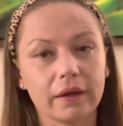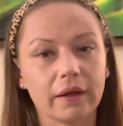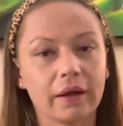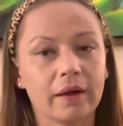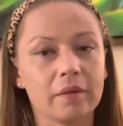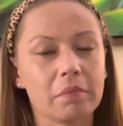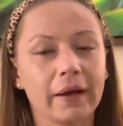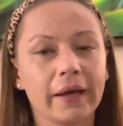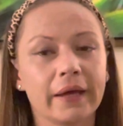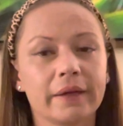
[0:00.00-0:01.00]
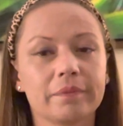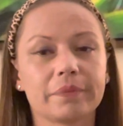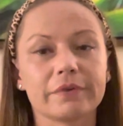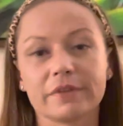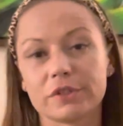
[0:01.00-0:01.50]
by
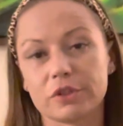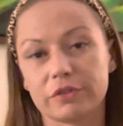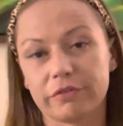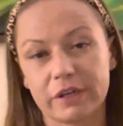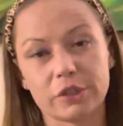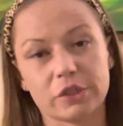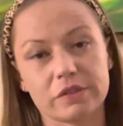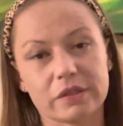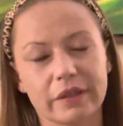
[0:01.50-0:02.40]
previous generations,